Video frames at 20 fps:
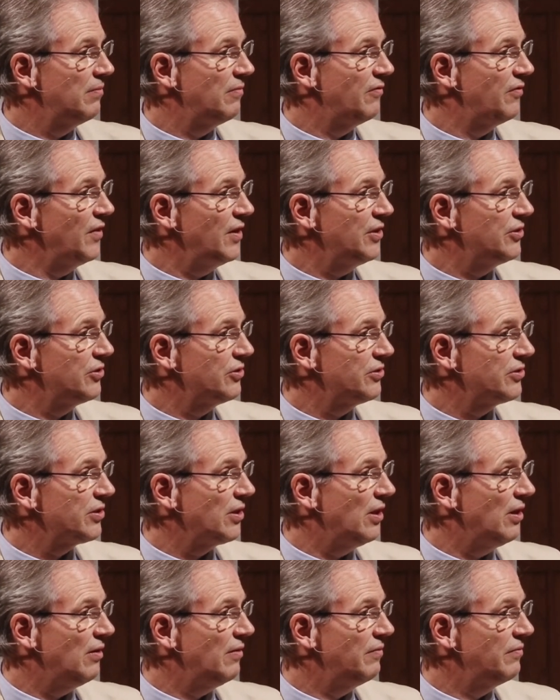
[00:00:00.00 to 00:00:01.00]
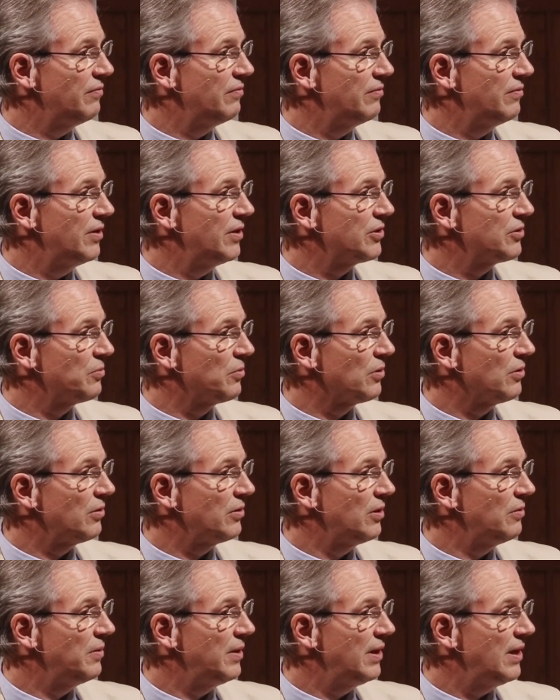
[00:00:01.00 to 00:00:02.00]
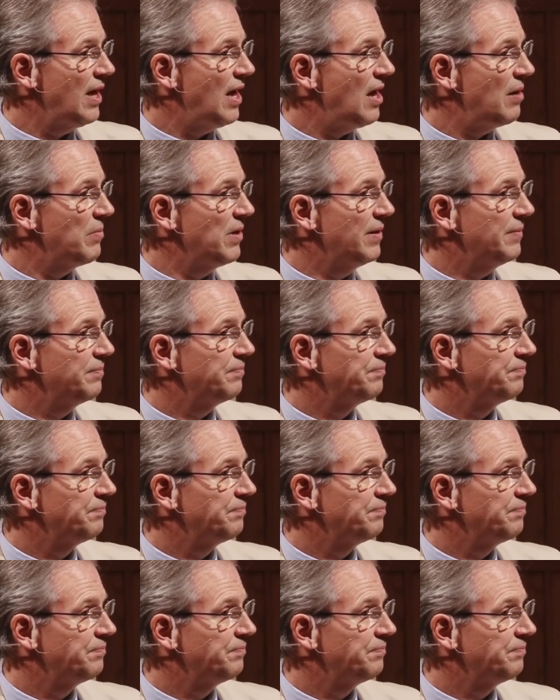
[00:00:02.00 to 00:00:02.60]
features of this world that we inhabit.